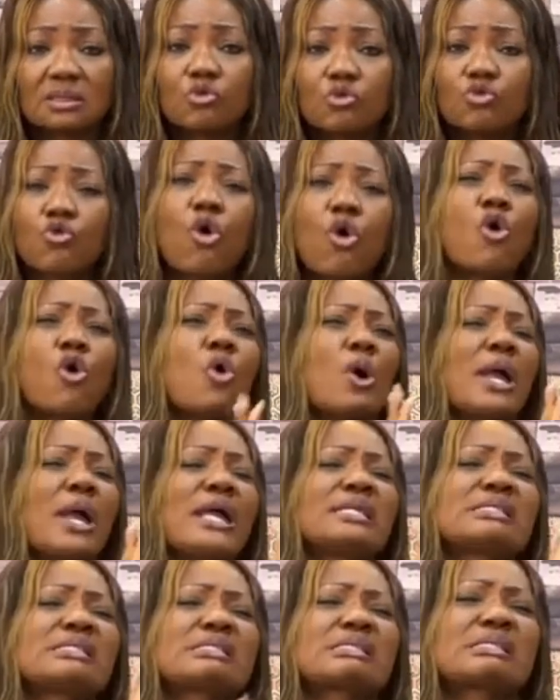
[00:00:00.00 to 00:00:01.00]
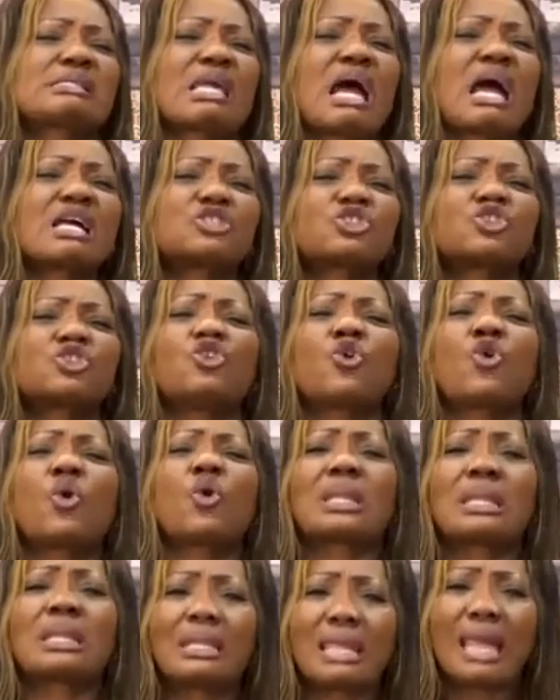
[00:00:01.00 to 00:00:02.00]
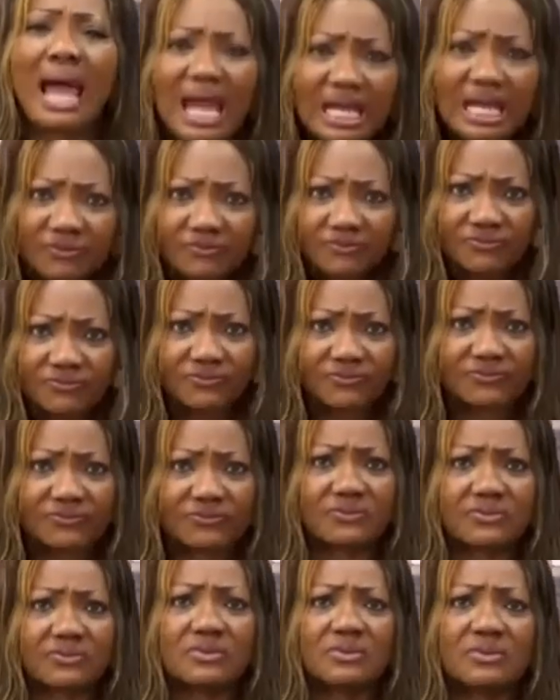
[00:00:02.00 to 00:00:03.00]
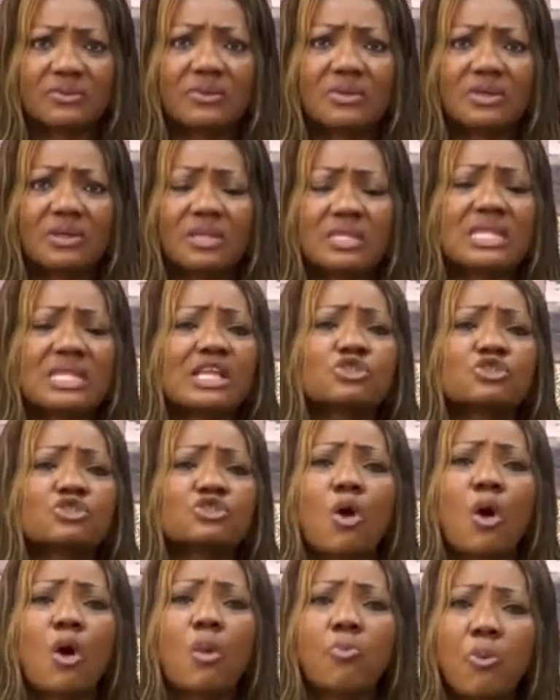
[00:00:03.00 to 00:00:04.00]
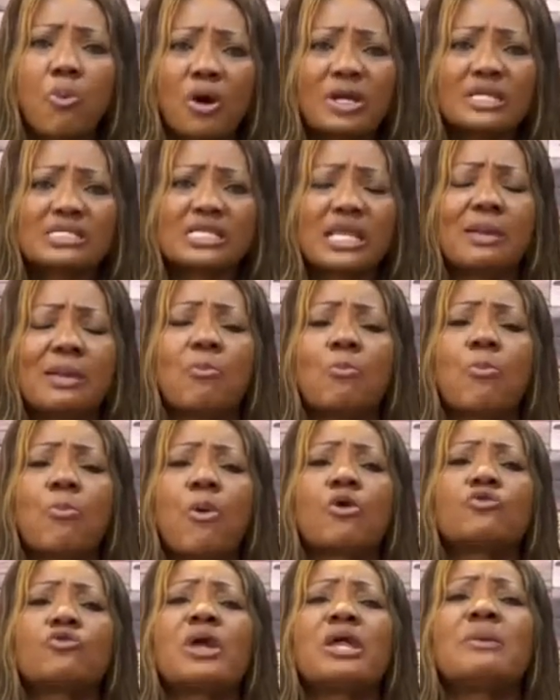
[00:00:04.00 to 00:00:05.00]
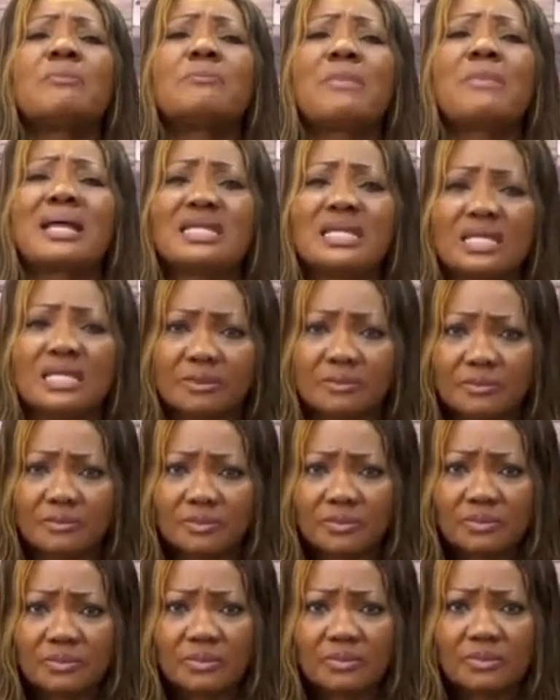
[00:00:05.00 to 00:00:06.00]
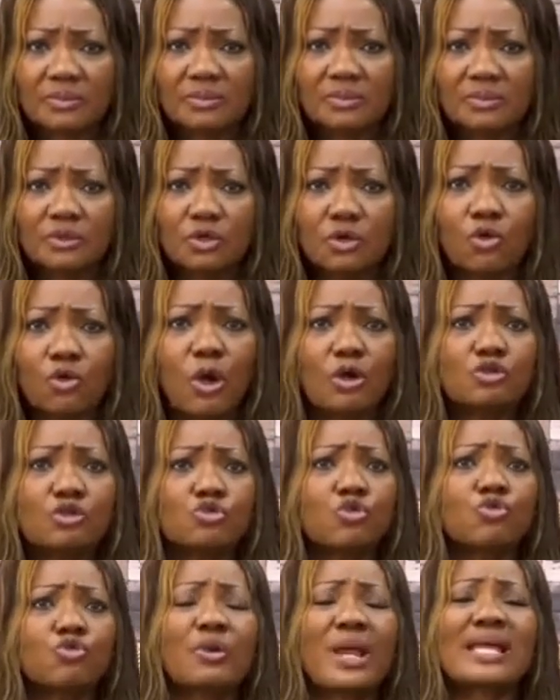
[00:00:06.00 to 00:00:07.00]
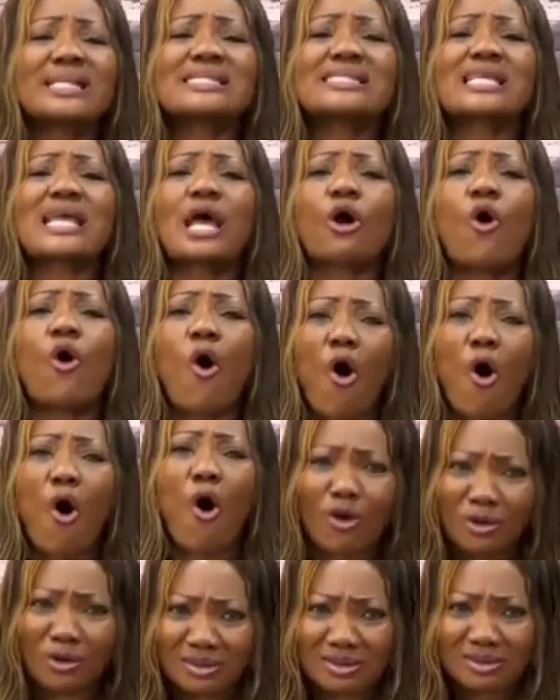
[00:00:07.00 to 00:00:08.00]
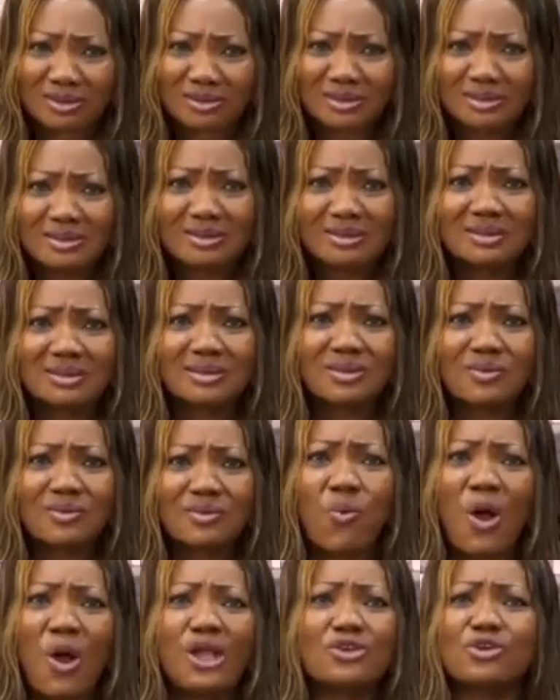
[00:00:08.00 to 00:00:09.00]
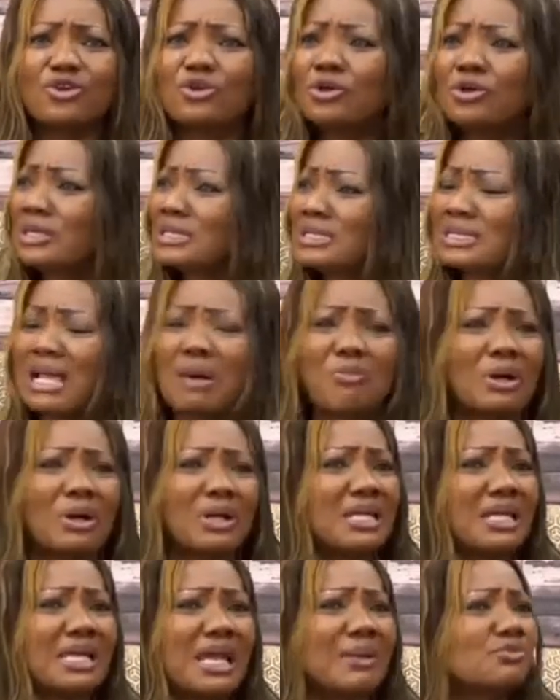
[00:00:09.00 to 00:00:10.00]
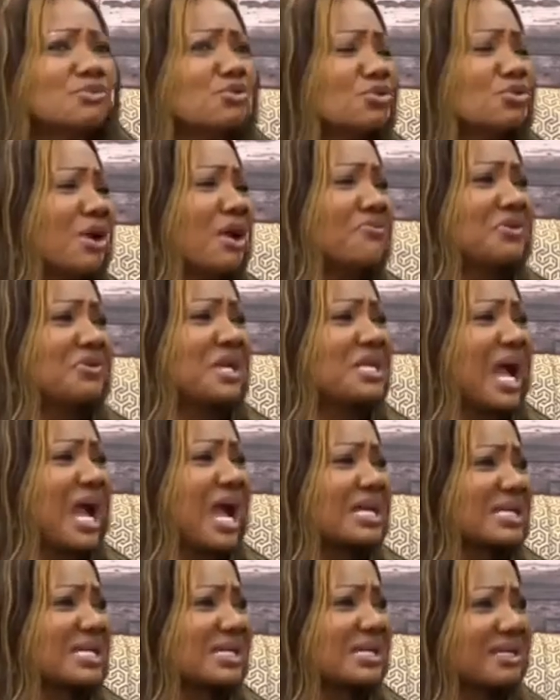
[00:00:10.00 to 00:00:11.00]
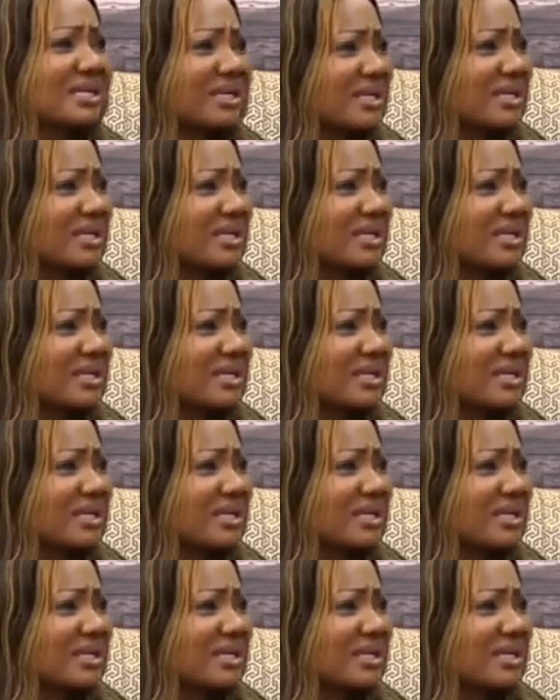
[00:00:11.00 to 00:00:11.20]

Go and start your life. There's no point in borrowing money. Going to rent a hall where you... Somebody came to Reverend Agri.